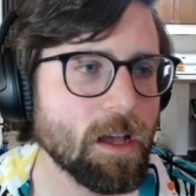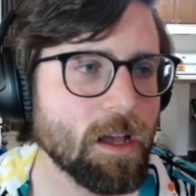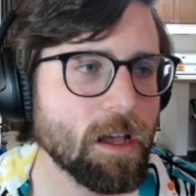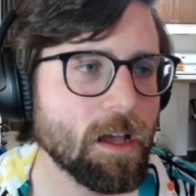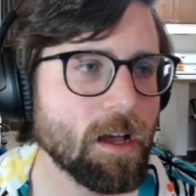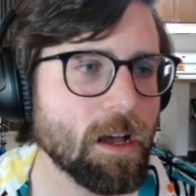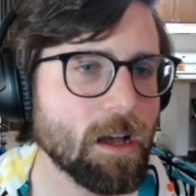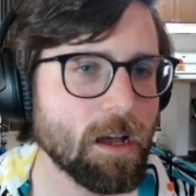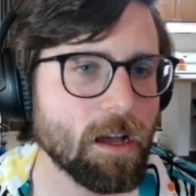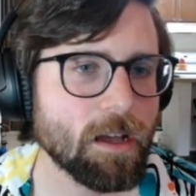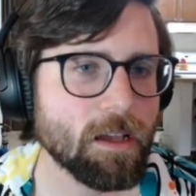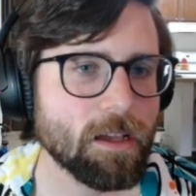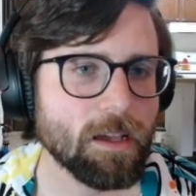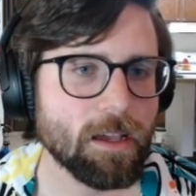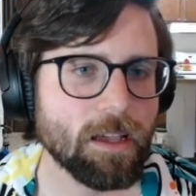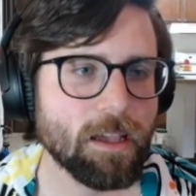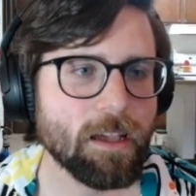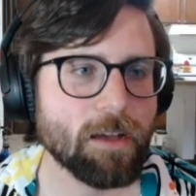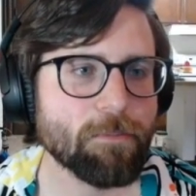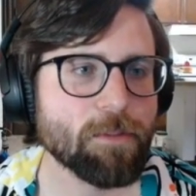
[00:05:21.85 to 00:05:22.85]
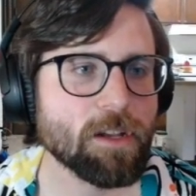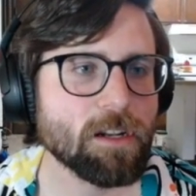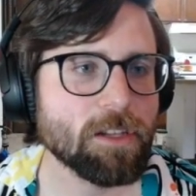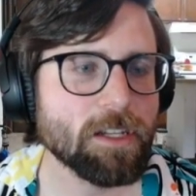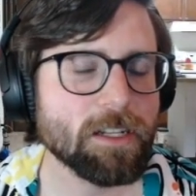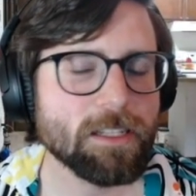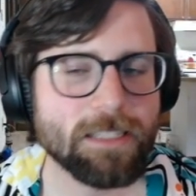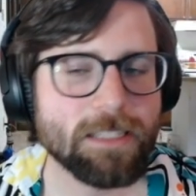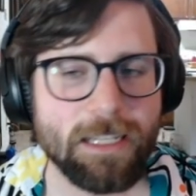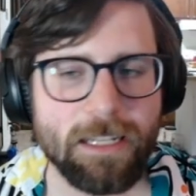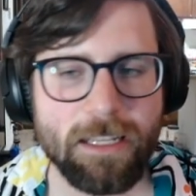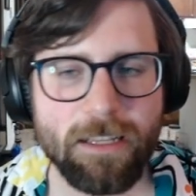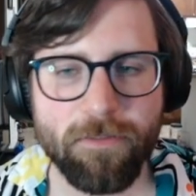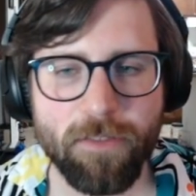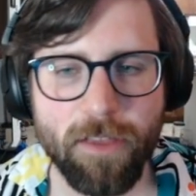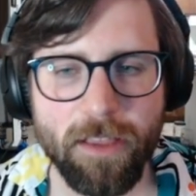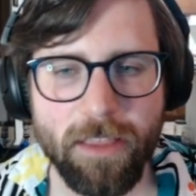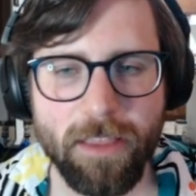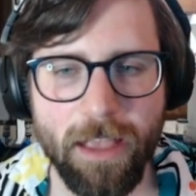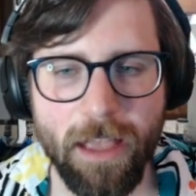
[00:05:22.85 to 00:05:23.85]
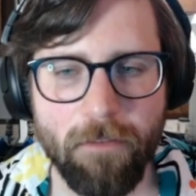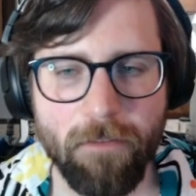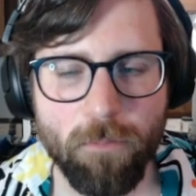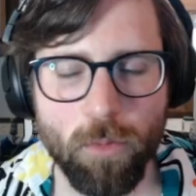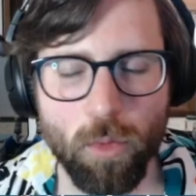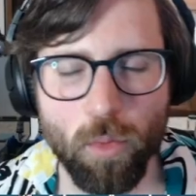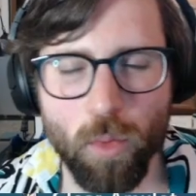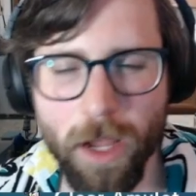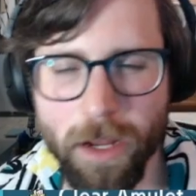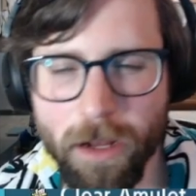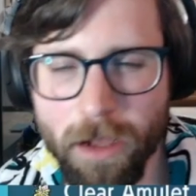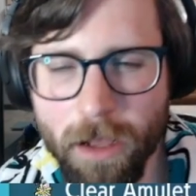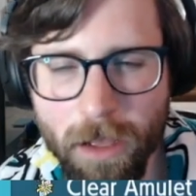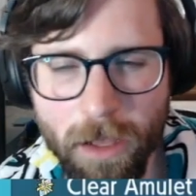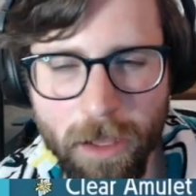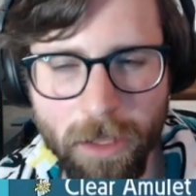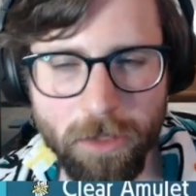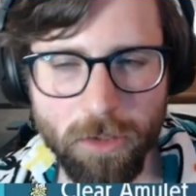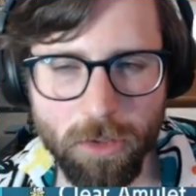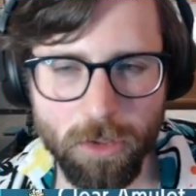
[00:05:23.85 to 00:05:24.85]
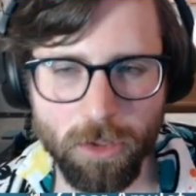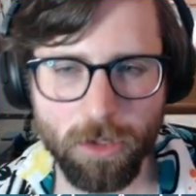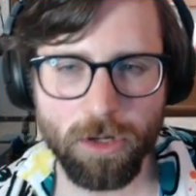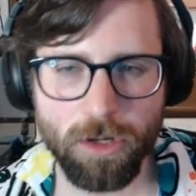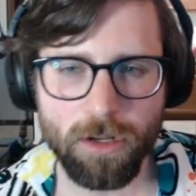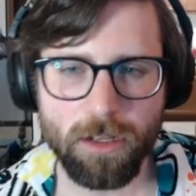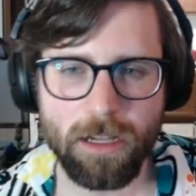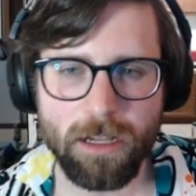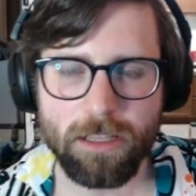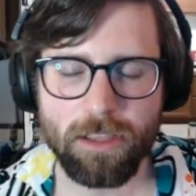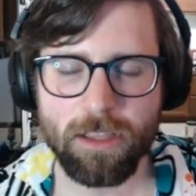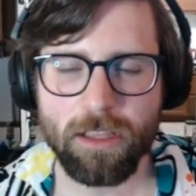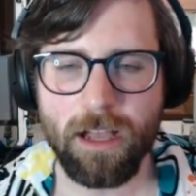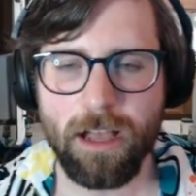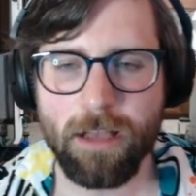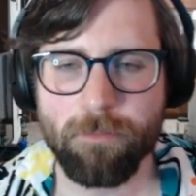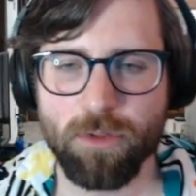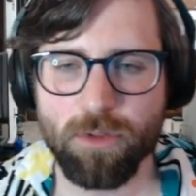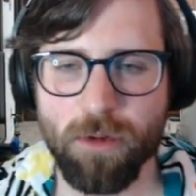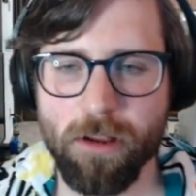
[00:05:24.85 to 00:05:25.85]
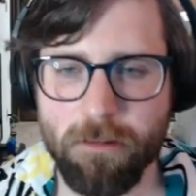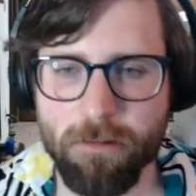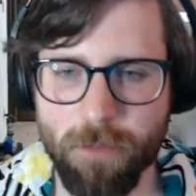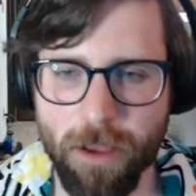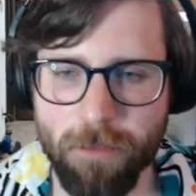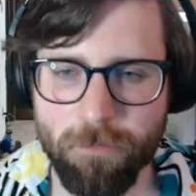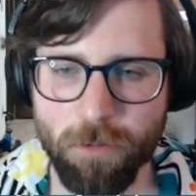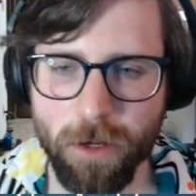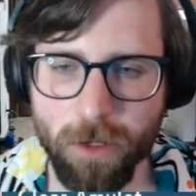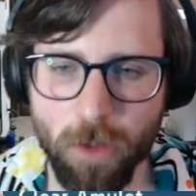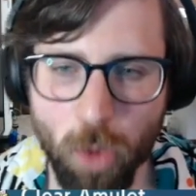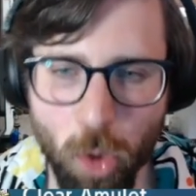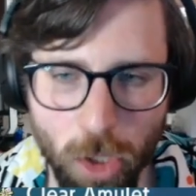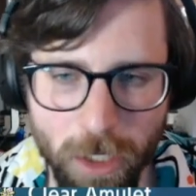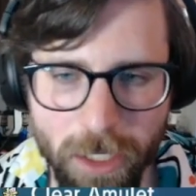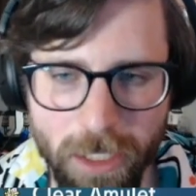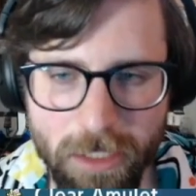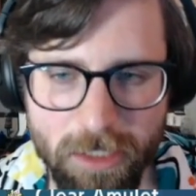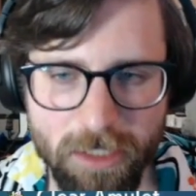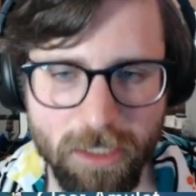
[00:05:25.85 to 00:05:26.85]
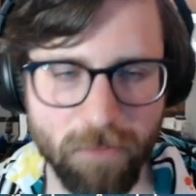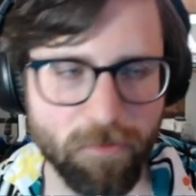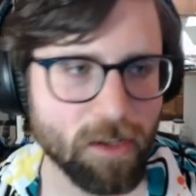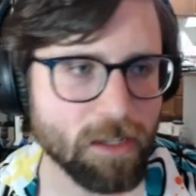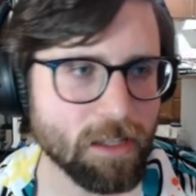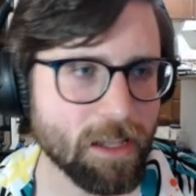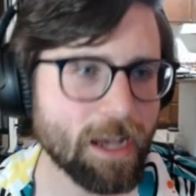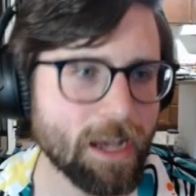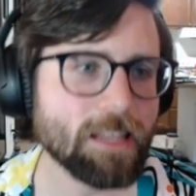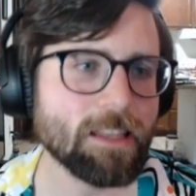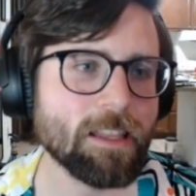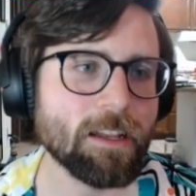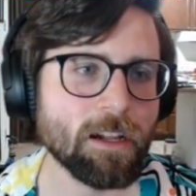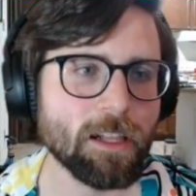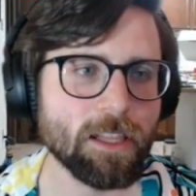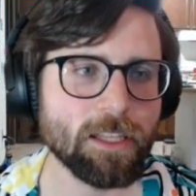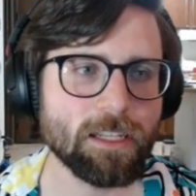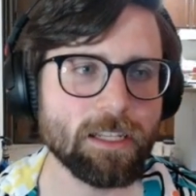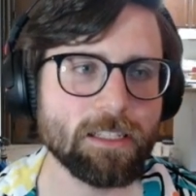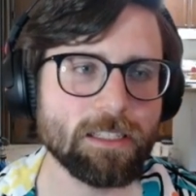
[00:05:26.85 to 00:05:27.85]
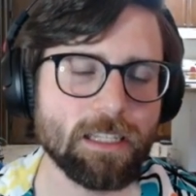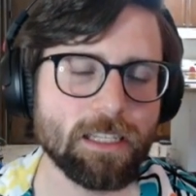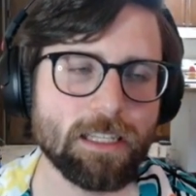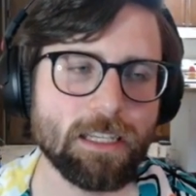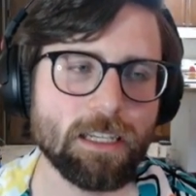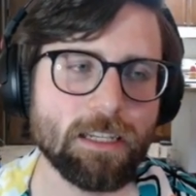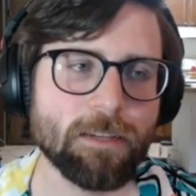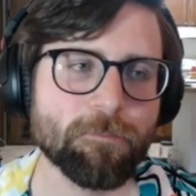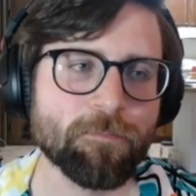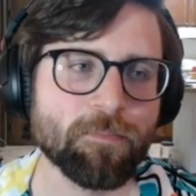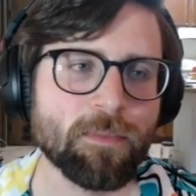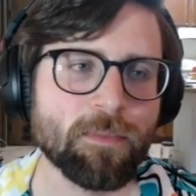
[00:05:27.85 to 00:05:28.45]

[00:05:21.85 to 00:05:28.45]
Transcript: I'm going to lead Indeedee if like they have Rhydon, or I think I'm threatened by priority, stuff like that. Then I'll lead Indeedee.